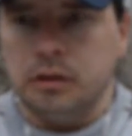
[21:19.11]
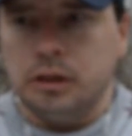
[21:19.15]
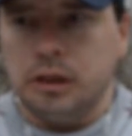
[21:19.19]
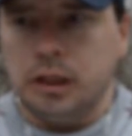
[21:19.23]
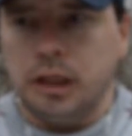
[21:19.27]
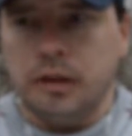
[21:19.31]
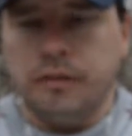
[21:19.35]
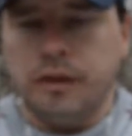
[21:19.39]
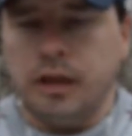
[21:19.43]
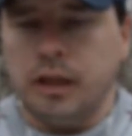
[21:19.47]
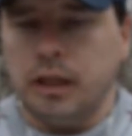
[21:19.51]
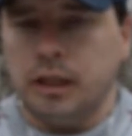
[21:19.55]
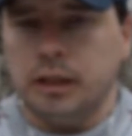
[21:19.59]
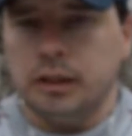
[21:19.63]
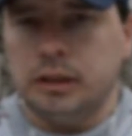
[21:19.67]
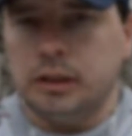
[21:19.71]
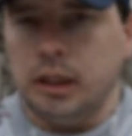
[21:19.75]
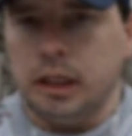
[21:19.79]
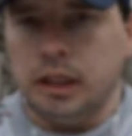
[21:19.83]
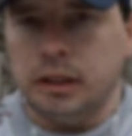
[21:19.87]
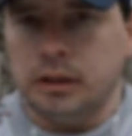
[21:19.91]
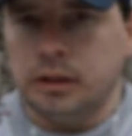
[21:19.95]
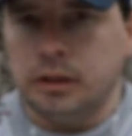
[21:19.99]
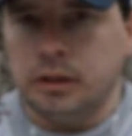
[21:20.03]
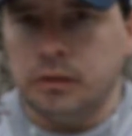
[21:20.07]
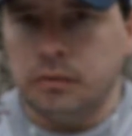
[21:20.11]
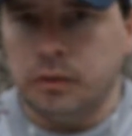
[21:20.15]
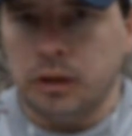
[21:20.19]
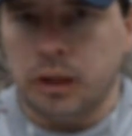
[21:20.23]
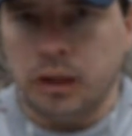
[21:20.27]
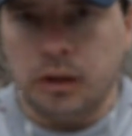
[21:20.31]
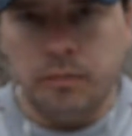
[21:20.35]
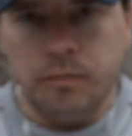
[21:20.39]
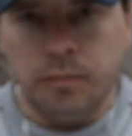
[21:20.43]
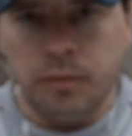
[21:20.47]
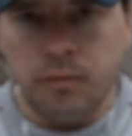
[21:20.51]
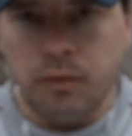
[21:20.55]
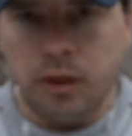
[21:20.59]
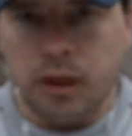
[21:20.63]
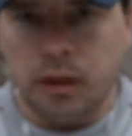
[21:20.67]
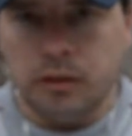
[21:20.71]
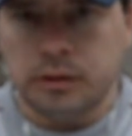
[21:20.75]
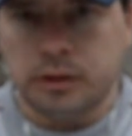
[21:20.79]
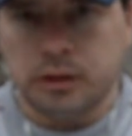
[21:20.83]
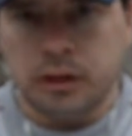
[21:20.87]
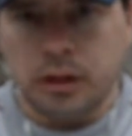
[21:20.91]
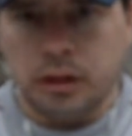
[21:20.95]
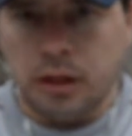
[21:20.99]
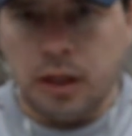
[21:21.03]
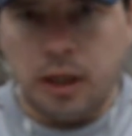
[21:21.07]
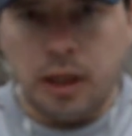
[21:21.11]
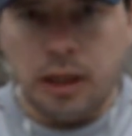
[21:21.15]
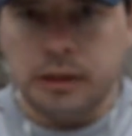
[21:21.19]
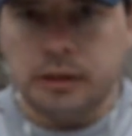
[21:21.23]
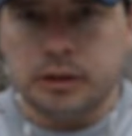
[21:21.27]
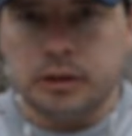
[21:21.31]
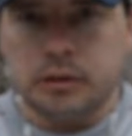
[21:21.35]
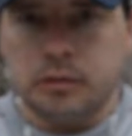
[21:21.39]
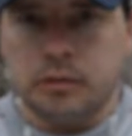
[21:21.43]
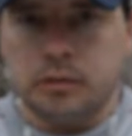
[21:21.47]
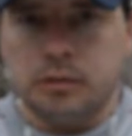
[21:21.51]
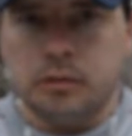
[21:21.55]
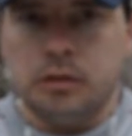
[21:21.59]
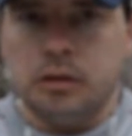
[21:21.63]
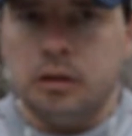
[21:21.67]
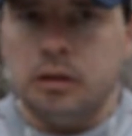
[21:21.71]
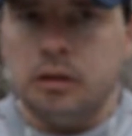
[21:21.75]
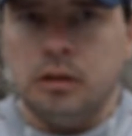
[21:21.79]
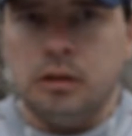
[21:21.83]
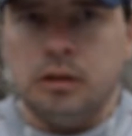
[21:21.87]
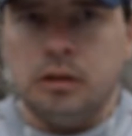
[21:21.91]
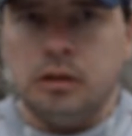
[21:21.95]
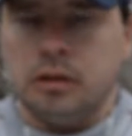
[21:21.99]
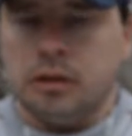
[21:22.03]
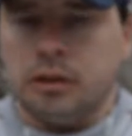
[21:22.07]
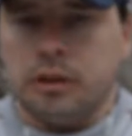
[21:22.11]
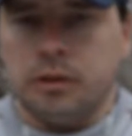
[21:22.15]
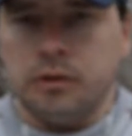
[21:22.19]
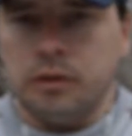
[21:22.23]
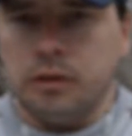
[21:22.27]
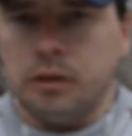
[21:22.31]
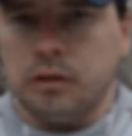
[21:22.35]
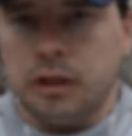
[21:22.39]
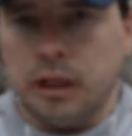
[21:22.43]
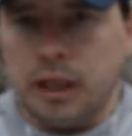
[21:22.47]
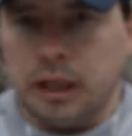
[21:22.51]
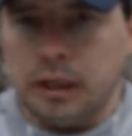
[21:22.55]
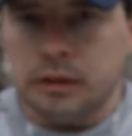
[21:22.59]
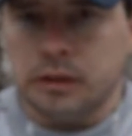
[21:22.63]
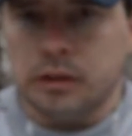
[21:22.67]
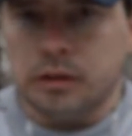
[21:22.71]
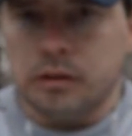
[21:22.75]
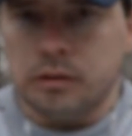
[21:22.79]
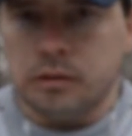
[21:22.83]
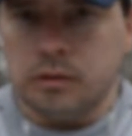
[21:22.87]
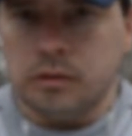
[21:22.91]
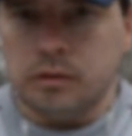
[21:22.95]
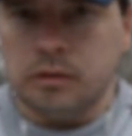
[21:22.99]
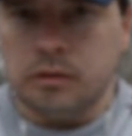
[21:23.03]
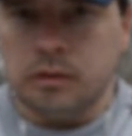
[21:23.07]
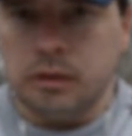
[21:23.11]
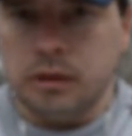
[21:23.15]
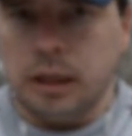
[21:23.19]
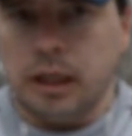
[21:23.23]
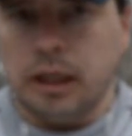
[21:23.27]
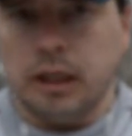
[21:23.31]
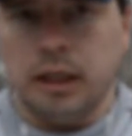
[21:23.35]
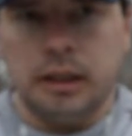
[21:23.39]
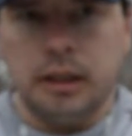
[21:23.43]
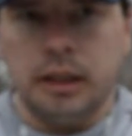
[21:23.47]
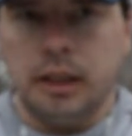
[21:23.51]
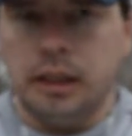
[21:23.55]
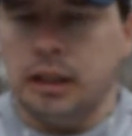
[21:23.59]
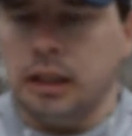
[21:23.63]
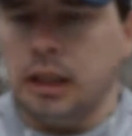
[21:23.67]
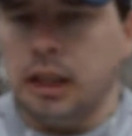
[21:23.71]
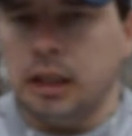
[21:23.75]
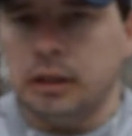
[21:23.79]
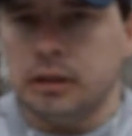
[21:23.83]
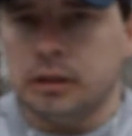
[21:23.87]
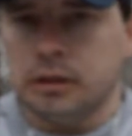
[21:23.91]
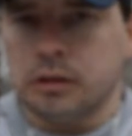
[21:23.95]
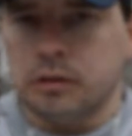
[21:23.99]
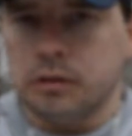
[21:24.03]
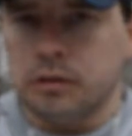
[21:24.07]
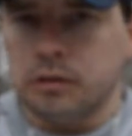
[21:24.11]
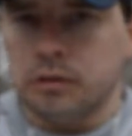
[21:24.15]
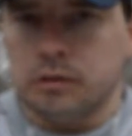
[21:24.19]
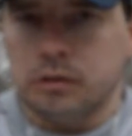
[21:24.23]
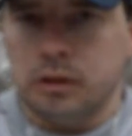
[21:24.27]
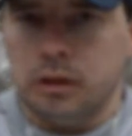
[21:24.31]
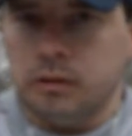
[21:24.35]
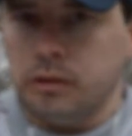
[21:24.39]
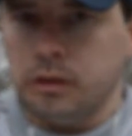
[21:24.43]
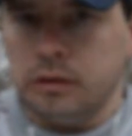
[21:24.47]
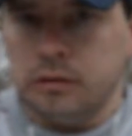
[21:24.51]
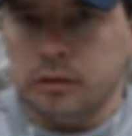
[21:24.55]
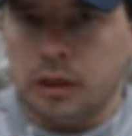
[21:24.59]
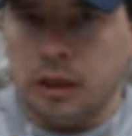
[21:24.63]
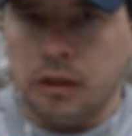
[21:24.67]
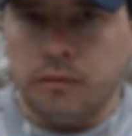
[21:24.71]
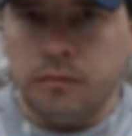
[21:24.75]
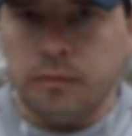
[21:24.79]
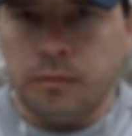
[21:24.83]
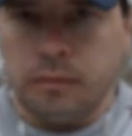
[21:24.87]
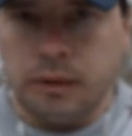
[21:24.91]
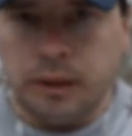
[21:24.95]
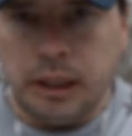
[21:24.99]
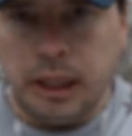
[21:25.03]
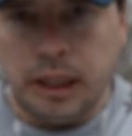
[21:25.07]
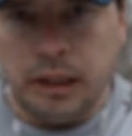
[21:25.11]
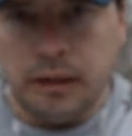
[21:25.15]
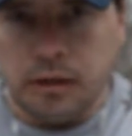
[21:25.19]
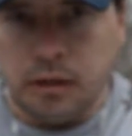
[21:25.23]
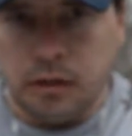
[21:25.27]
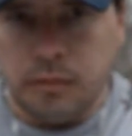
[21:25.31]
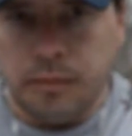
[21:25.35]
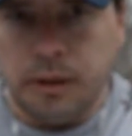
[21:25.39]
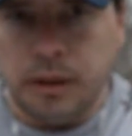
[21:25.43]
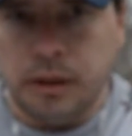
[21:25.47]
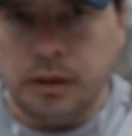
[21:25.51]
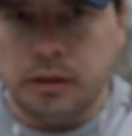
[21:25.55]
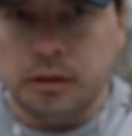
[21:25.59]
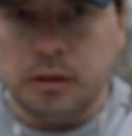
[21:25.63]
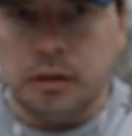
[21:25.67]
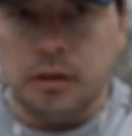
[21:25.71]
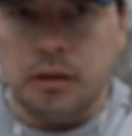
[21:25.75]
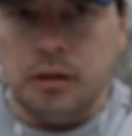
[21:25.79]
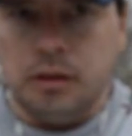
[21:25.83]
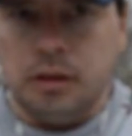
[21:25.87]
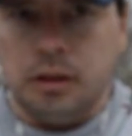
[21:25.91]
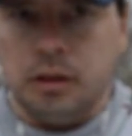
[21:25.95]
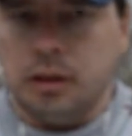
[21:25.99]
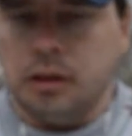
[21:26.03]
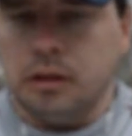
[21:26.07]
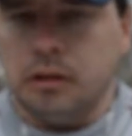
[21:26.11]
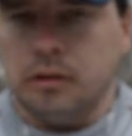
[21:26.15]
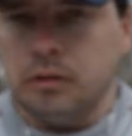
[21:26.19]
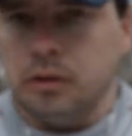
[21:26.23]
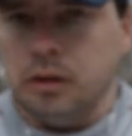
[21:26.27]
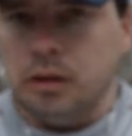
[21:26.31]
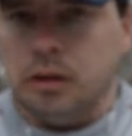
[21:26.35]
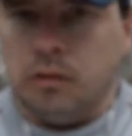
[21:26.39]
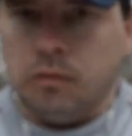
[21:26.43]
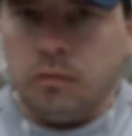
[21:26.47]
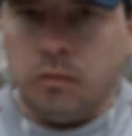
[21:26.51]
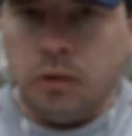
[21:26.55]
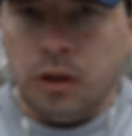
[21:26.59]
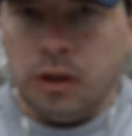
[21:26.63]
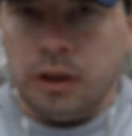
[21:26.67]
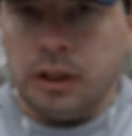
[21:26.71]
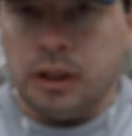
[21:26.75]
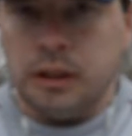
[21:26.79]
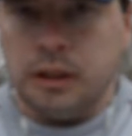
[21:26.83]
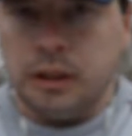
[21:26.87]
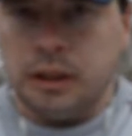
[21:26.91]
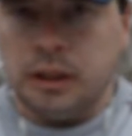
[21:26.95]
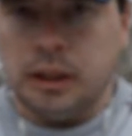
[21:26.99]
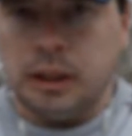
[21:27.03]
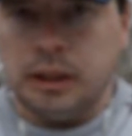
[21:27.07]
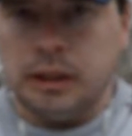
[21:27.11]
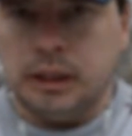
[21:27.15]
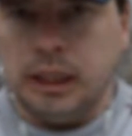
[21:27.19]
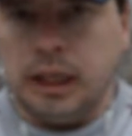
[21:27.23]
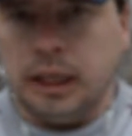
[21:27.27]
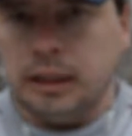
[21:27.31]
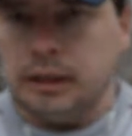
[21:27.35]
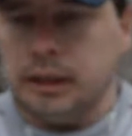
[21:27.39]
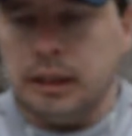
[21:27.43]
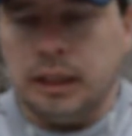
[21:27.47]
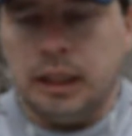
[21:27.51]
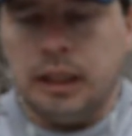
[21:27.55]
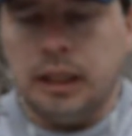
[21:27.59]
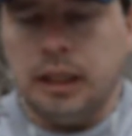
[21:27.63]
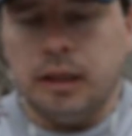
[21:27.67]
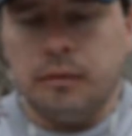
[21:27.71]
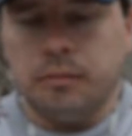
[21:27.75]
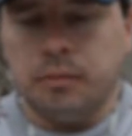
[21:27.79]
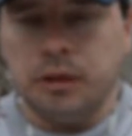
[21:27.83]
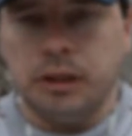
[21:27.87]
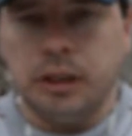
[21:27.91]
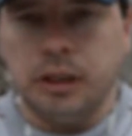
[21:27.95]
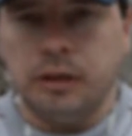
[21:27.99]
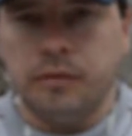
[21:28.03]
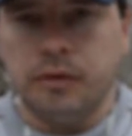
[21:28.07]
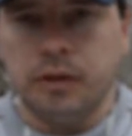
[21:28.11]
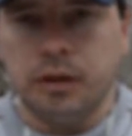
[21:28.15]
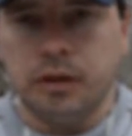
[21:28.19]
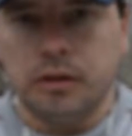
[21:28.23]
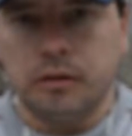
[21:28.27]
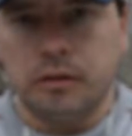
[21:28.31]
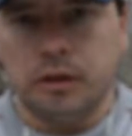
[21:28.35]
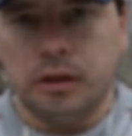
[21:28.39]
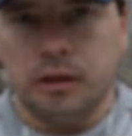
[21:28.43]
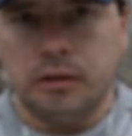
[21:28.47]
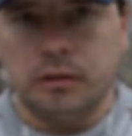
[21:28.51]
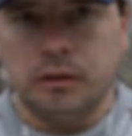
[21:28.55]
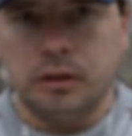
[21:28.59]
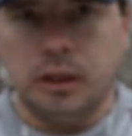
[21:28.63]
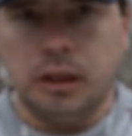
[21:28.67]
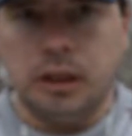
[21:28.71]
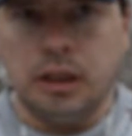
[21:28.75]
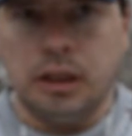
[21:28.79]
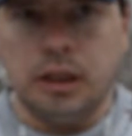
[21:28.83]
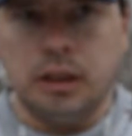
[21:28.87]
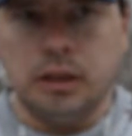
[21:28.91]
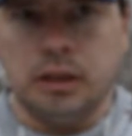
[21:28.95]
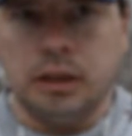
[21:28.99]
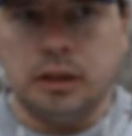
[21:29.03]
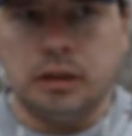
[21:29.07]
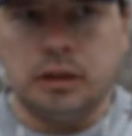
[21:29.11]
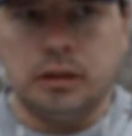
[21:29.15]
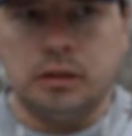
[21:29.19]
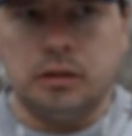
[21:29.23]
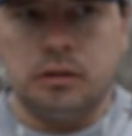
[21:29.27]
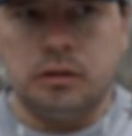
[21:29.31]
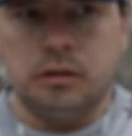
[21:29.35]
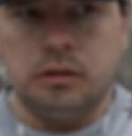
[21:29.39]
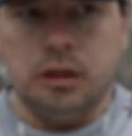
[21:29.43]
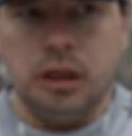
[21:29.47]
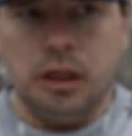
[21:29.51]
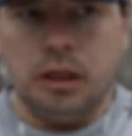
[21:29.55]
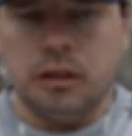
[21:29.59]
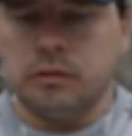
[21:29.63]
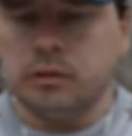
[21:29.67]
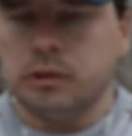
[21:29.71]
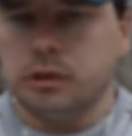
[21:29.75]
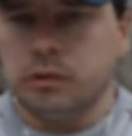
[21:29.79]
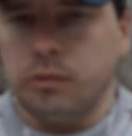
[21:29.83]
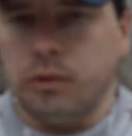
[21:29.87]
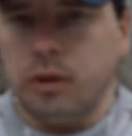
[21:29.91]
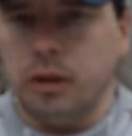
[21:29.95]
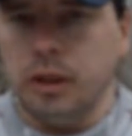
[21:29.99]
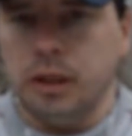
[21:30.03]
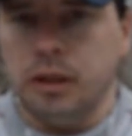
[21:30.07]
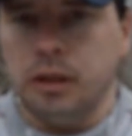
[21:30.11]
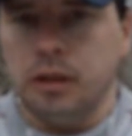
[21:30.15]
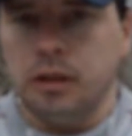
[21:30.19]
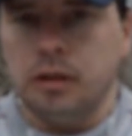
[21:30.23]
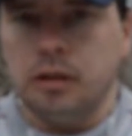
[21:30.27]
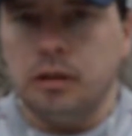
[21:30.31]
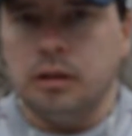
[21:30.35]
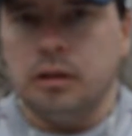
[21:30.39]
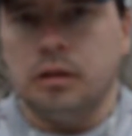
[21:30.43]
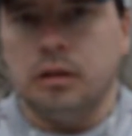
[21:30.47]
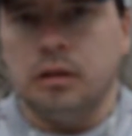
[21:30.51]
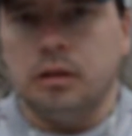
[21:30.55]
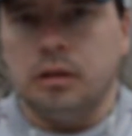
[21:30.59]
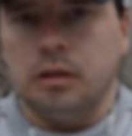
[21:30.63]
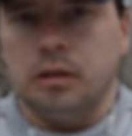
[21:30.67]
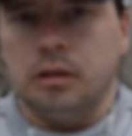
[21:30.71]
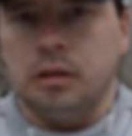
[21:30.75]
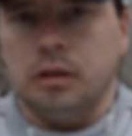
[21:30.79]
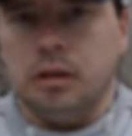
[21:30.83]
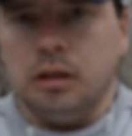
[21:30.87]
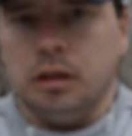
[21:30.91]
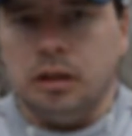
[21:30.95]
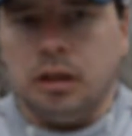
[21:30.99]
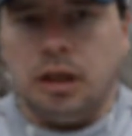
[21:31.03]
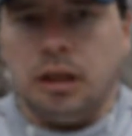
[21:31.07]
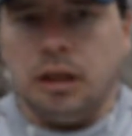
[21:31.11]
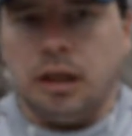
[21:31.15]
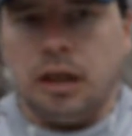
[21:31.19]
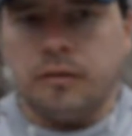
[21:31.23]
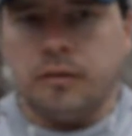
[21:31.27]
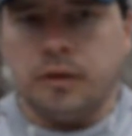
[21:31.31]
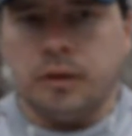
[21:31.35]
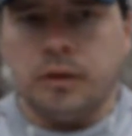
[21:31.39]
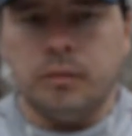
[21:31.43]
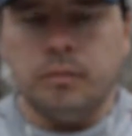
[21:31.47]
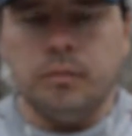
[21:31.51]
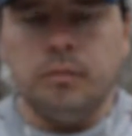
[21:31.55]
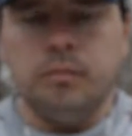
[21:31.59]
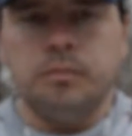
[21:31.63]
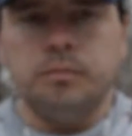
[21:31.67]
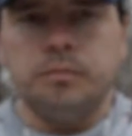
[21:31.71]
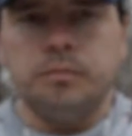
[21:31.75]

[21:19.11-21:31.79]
They've had an attitude when I started high school, throughout high school, and then at the end of high school, and then when I was living with my dad a little bit, you know, working and like that, and then I ended up leaving around, I think I was 20. Well, I left home.